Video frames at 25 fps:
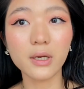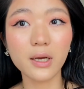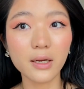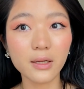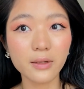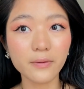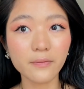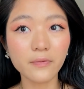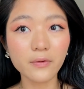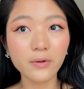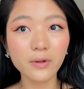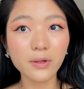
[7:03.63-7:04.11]

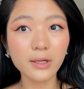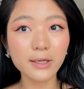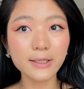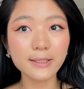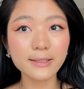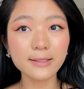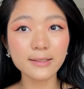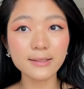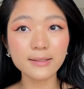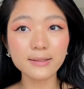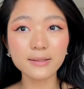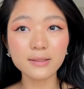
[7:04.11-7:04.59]
I feel
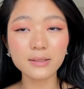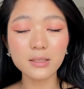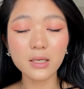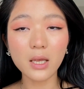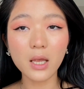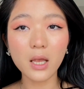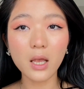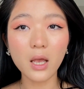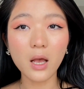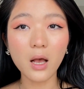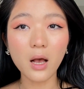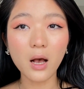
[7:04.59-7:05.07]
like this
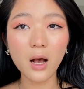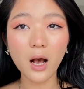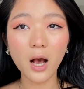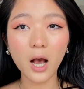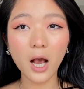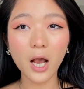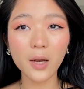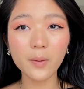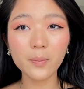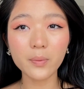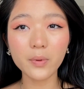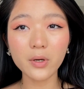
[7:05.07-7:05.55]

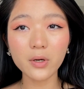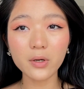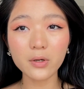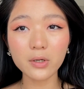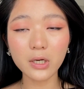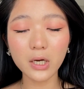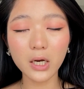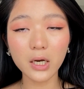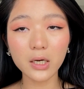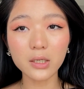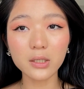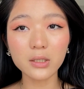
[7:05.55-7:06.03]
eyebrow
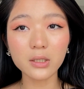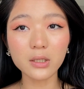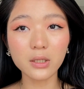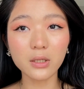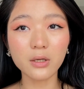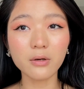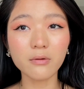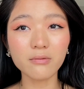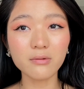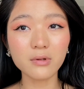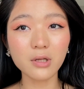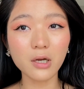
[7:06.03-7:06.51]
kind of
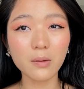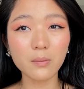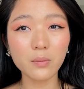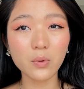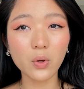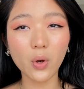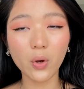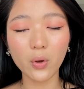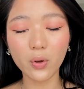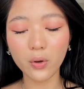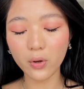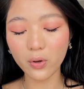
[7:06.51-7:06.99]
lift up
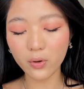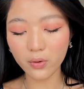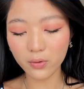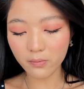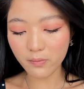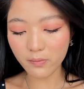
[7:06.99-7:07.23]
your hair